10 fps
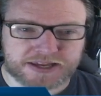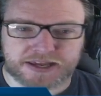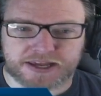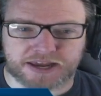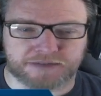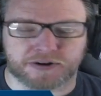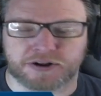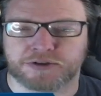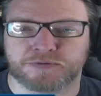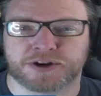If all
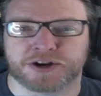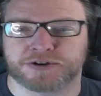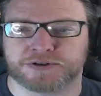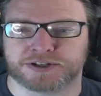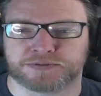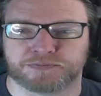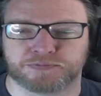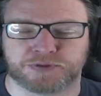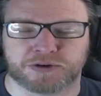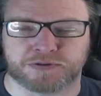you want to do is
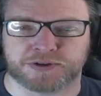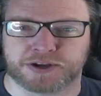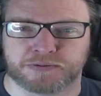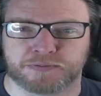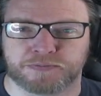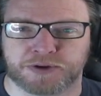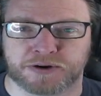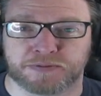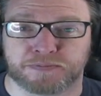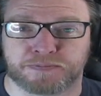go with
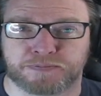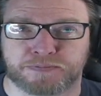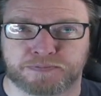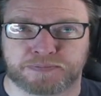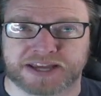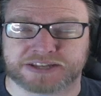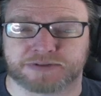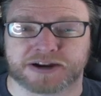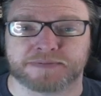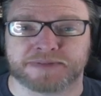your base
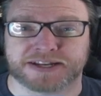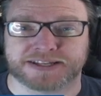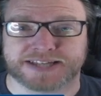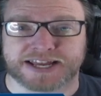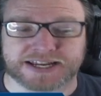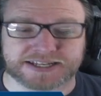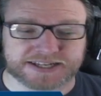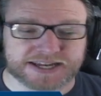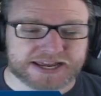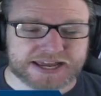recommended settings,
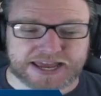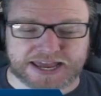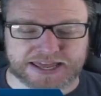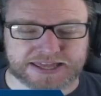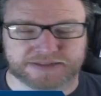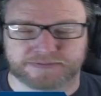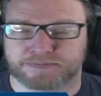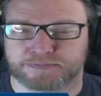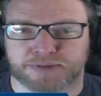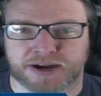
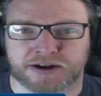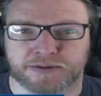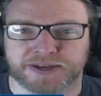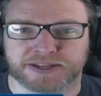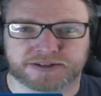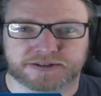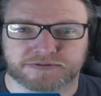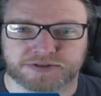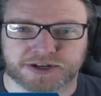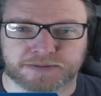by all means,
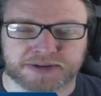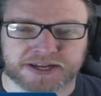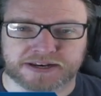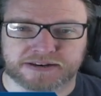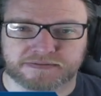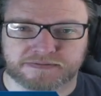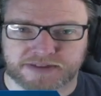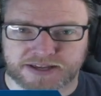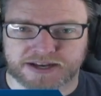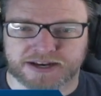jump in,
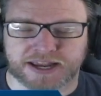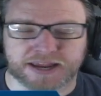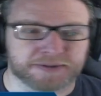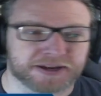get into gaming,